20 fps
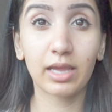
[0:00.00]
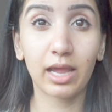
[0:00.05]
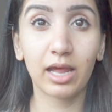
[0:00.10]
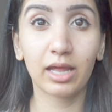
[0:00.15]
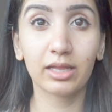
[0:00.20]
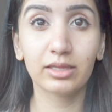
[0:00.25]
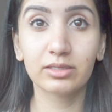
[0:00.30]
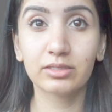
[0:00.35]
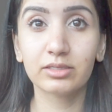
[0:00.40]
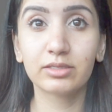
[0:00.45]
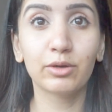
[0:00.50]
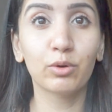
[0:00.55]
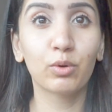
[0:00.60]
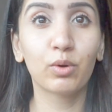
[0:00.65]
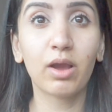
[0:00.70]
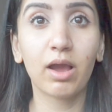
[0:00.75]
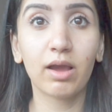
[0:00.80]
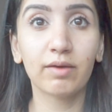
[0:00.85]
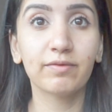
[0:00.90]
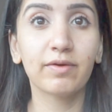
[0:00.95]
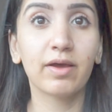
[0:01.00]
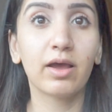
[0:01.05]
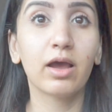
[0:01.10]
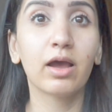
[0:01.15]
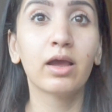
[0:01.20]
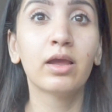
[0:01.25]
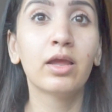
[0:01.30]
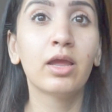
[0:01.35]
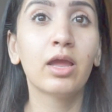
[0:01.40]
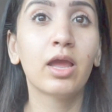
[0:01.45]
can still
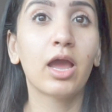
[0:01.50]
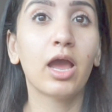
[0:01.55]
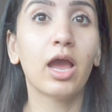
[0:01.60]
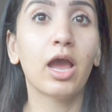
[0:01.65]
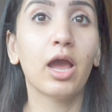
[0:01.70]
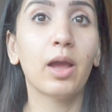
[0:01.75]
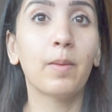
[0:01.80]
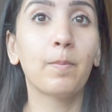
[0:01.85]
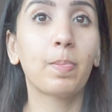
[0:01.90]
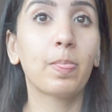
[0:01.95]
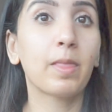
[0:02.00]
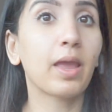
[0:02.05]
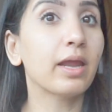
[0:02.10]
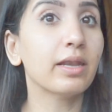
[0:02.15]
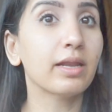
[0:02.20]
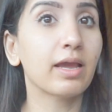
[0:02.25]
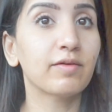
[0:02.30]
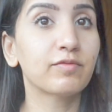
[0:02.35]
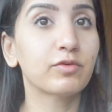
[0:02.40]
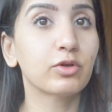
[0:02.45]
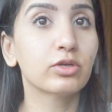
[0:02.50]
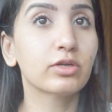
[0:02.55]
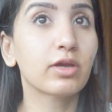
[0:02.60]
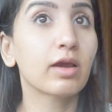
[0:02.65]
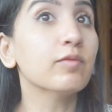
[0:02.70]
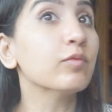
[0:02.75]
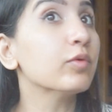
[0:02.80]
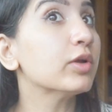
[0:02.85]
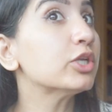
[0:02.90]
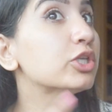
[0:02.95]
cover and have good
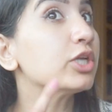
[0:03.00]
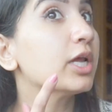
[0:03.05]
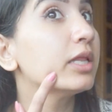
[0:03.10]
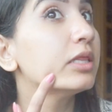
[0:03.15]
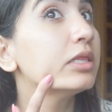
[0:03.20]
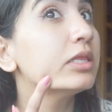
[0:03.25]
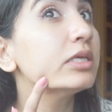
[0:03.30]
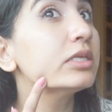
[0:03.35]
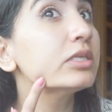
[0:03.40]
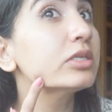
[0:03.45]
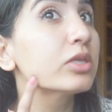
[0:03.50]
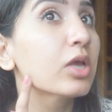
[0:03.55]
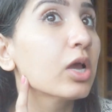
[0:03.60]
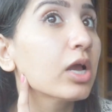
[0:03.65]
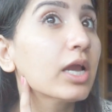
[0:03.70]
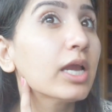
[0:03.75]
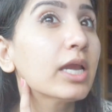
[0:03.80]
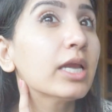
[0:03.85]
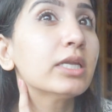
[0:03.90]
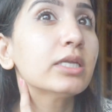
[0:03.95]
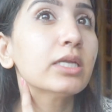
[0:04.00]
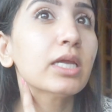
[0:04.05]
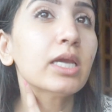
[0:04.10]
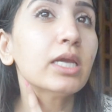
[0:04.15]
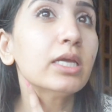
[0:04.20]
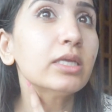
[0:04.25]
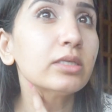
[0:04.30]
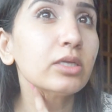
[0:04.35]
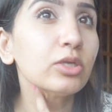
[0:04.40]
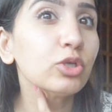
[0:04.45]
coverage, and this side
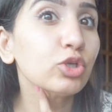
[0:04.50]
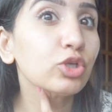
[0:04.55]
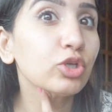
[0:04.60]
isn't